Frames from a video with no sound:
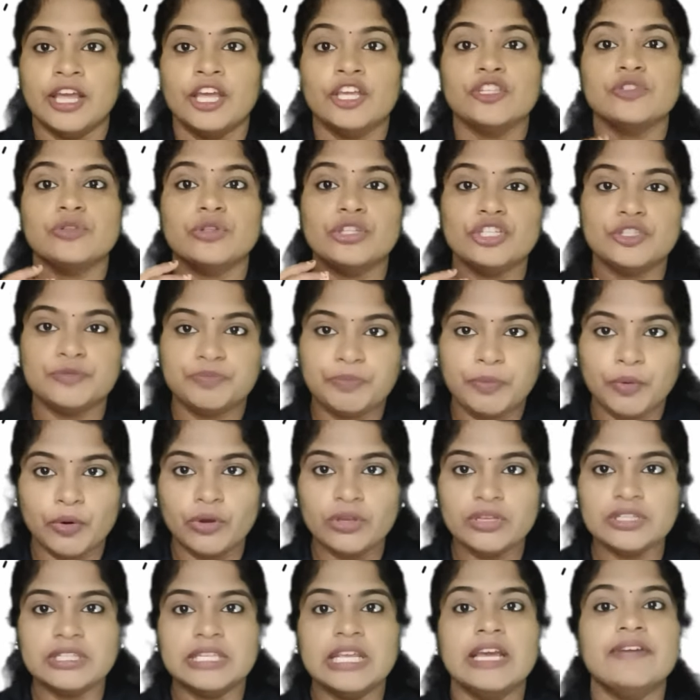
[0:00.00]
So the
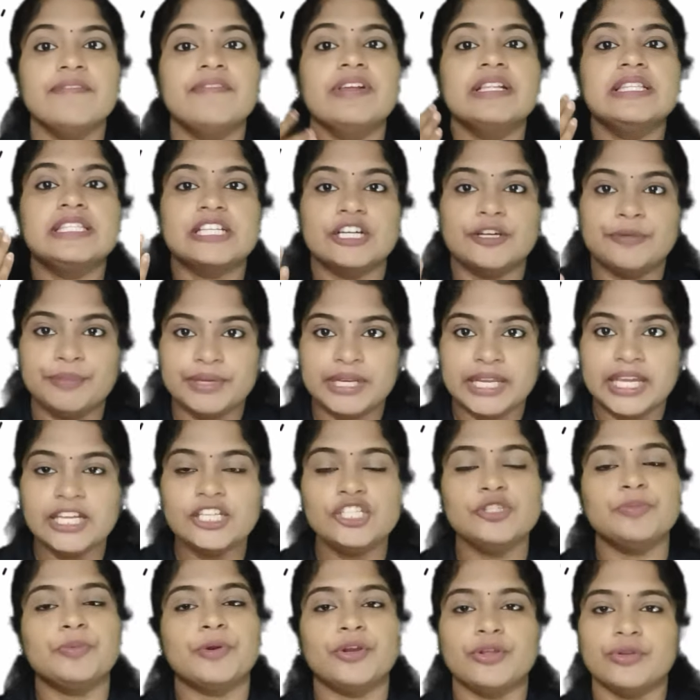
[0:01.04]
spores will germinate
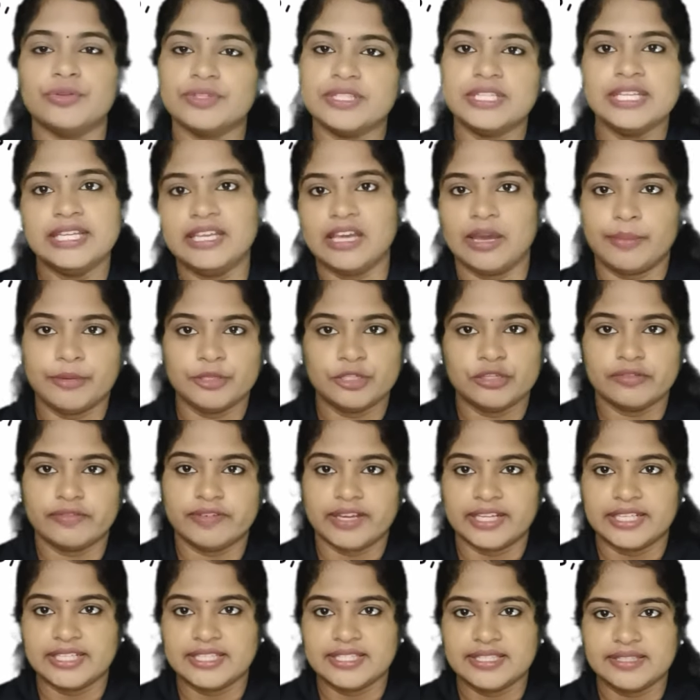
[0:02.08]
to produce the
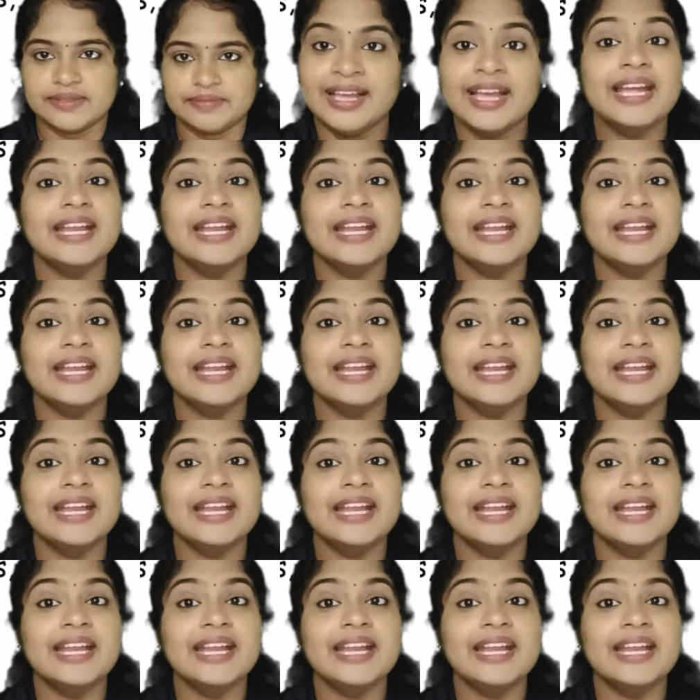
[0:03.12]
gametophytes.